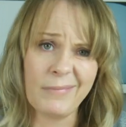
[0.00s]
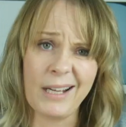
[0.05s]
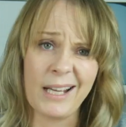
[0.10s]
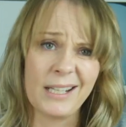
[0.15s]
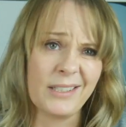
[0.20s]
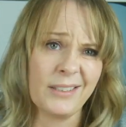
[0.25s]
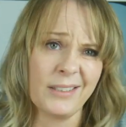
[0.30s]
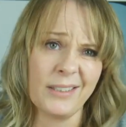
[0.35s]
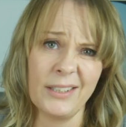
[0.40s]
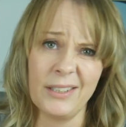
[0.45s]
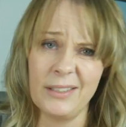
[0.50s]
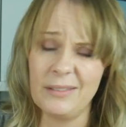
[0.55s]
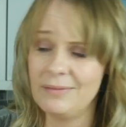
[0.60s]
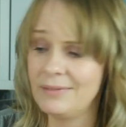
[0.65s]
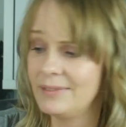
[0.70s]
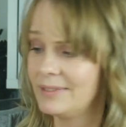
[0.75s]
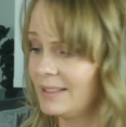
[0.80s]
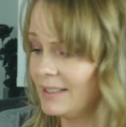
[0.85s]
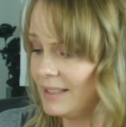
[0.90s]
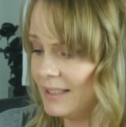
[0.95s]
I
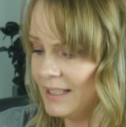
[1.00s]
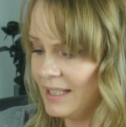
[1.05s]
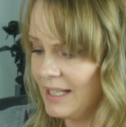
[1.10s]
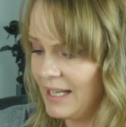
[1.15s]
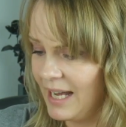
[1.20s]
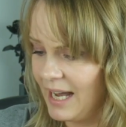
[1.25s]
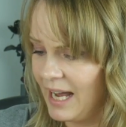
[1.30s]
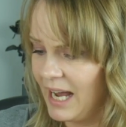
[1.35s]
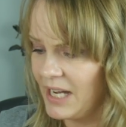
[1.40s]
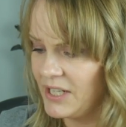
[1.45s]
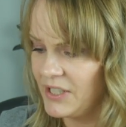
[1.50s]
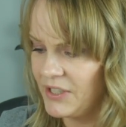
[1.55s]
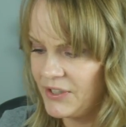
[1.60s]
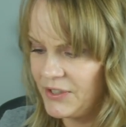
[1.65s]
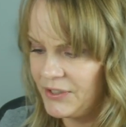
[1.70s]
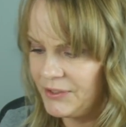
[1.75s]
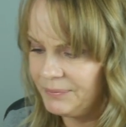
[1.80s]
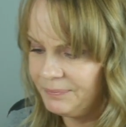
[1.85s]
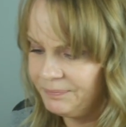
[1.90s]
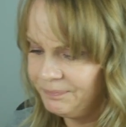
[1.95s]
don't know.